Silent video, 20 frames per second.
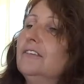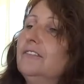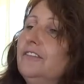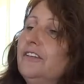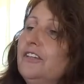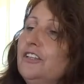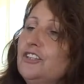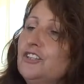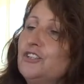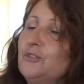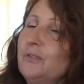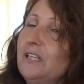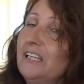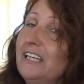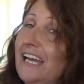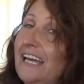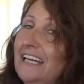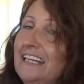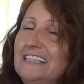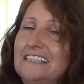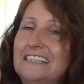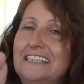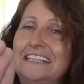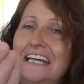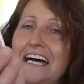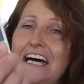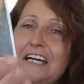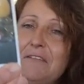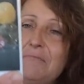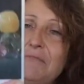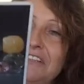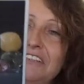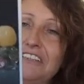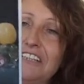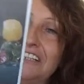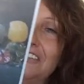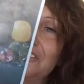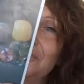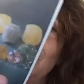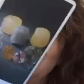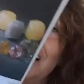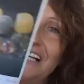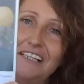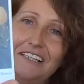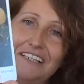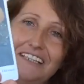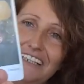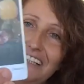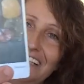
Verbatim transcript: First week, and it's a diamond as well.